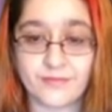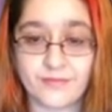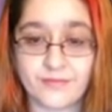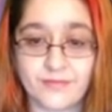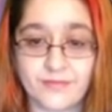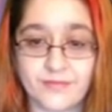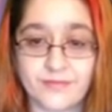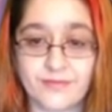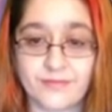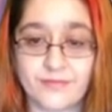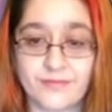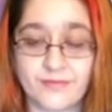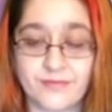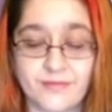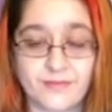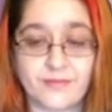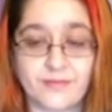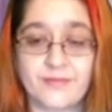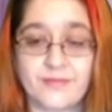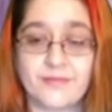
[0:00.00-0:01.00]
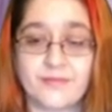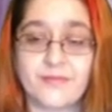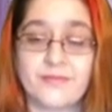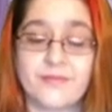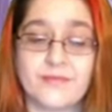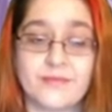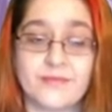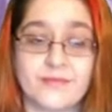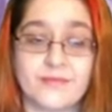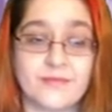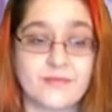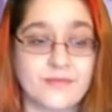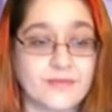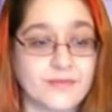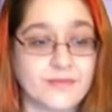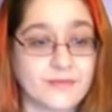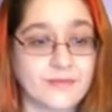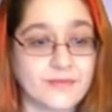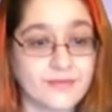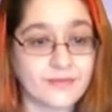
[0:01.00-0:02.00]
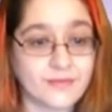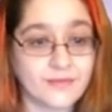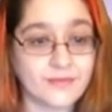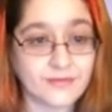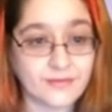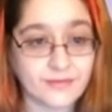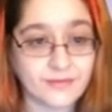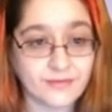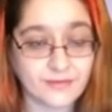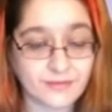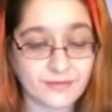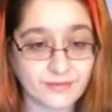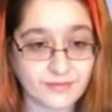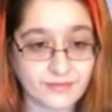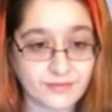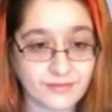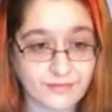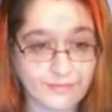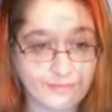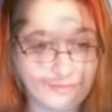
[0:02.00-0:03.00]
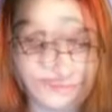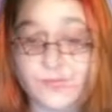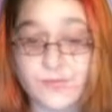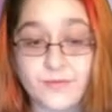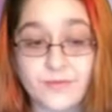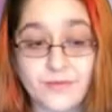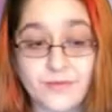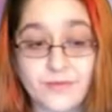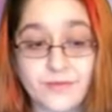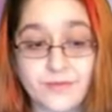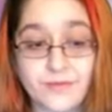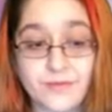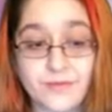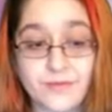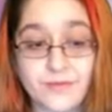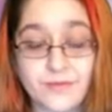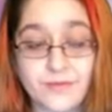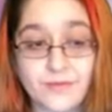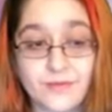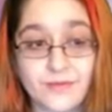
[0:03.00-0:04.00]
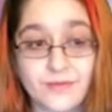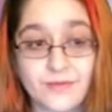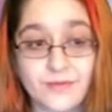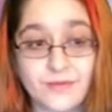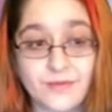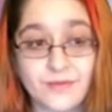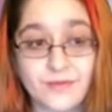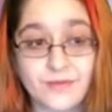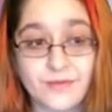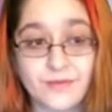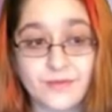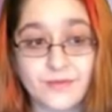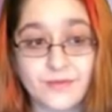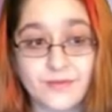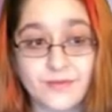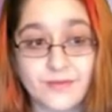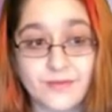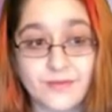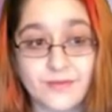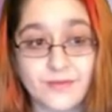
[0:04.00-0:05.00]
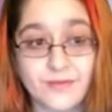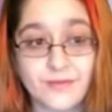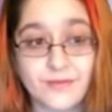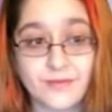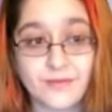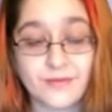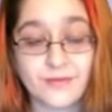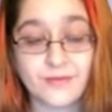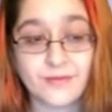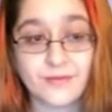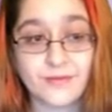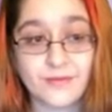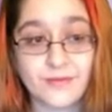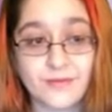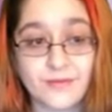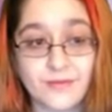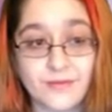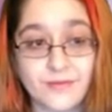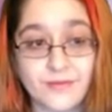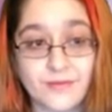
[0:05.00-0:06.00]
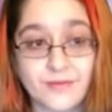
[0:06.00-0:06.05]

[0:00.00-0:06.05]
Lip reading: [no speech]